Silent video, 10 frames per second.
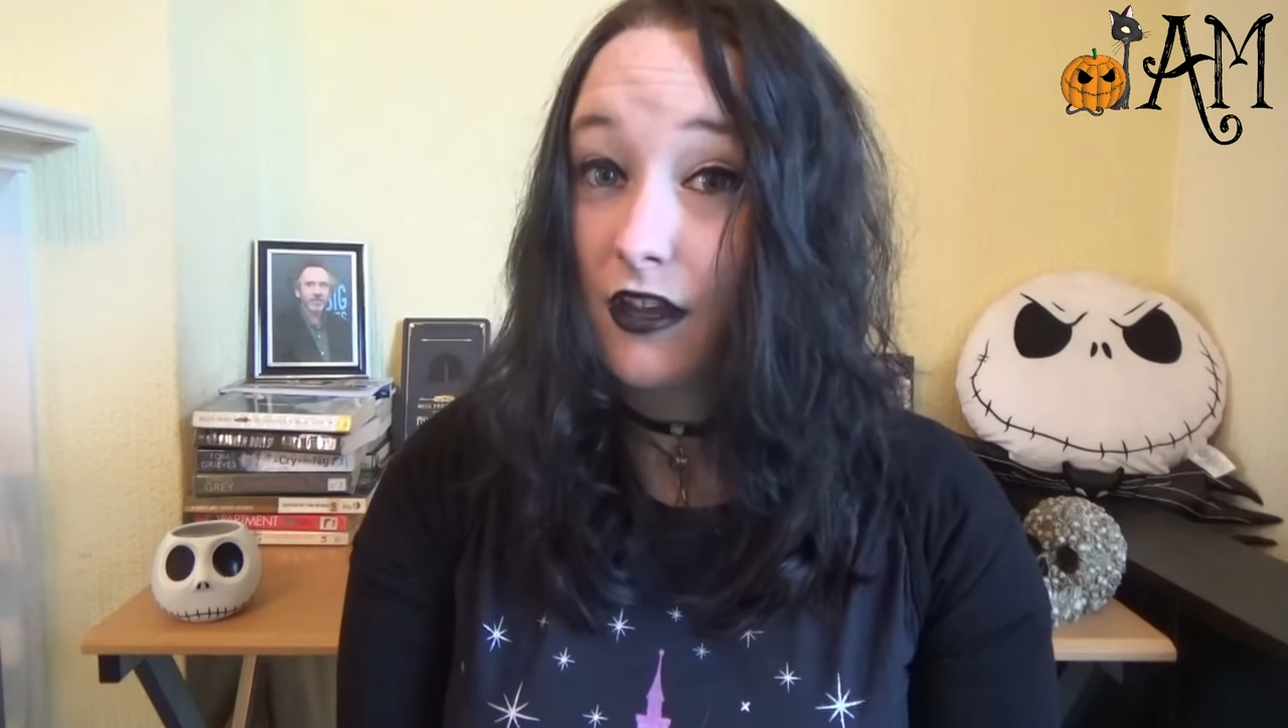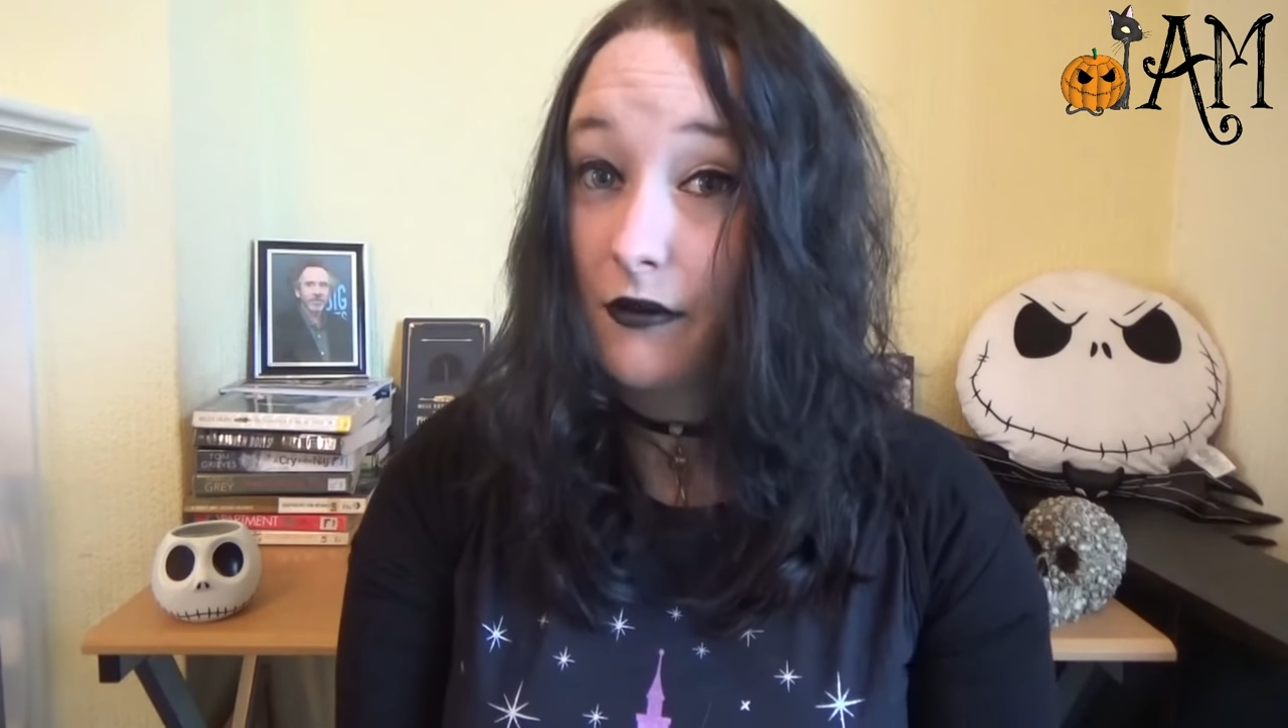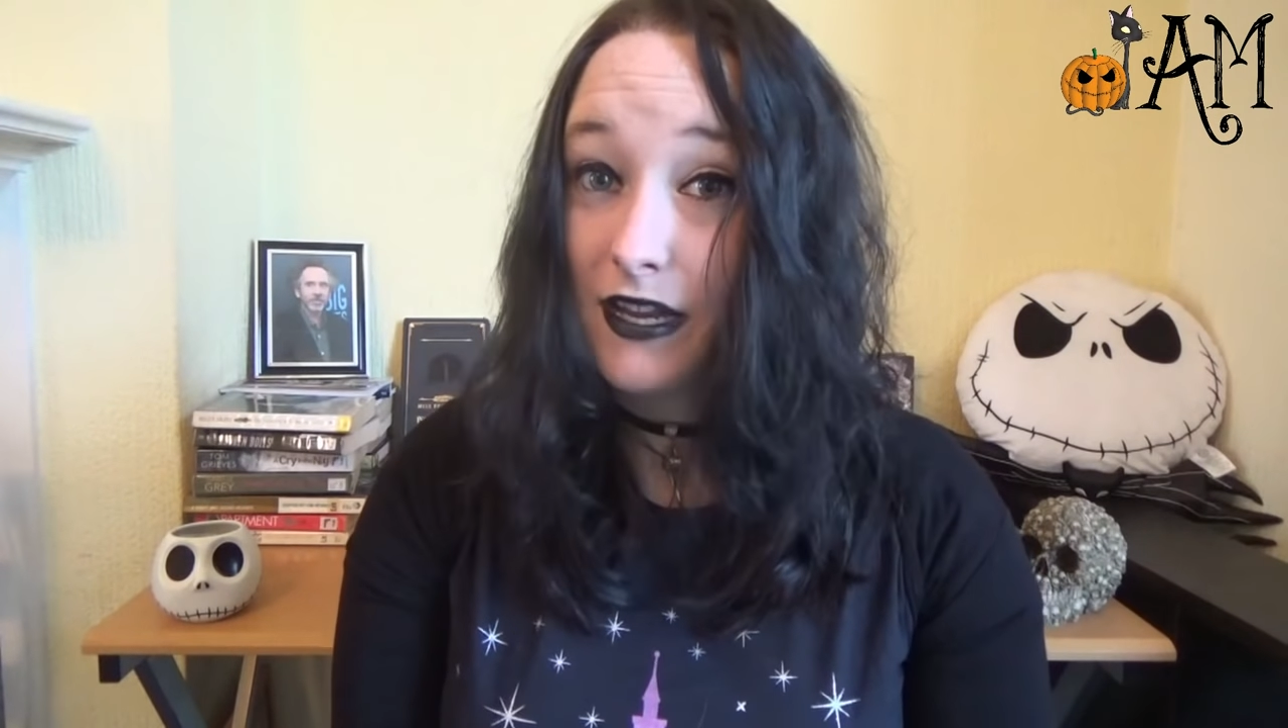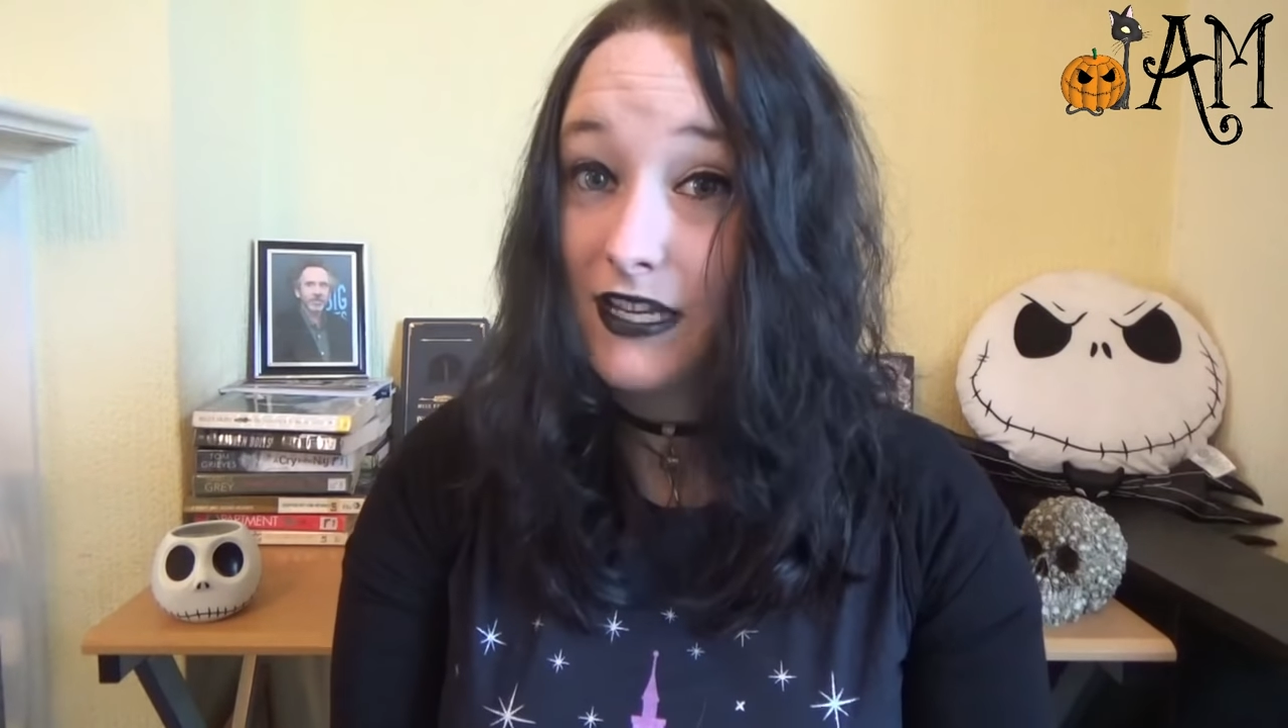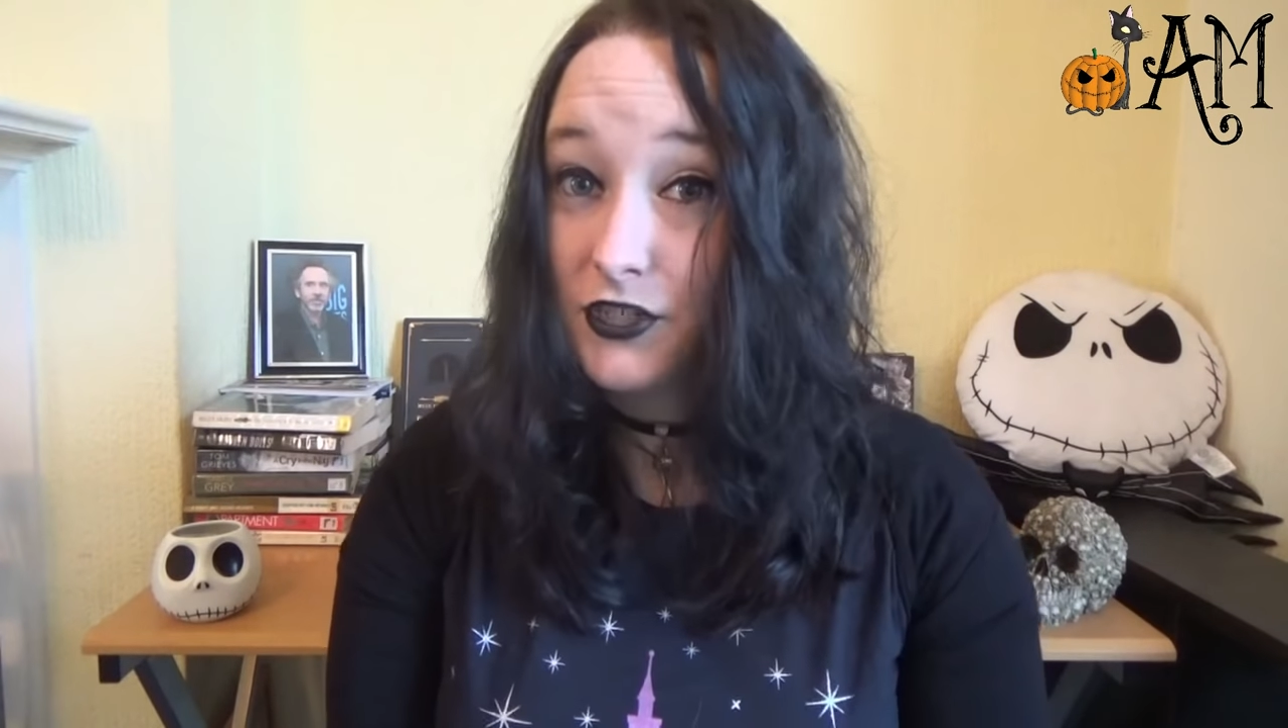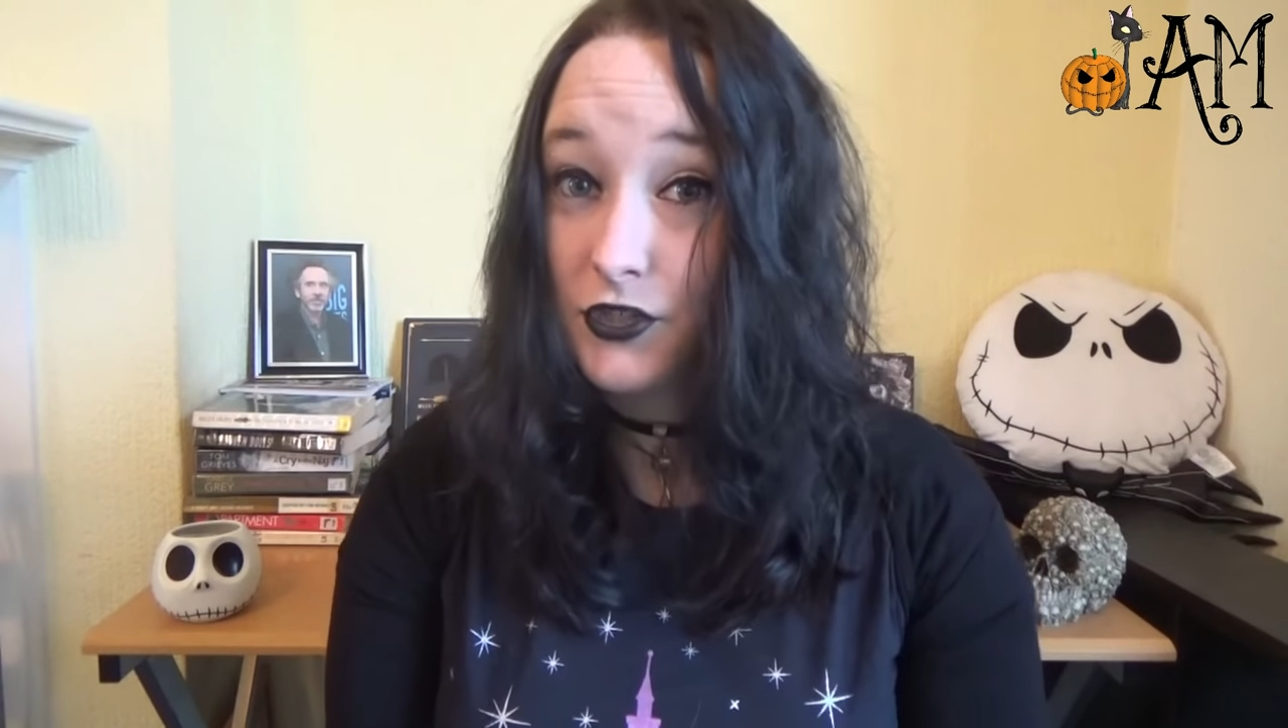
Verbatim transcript: that many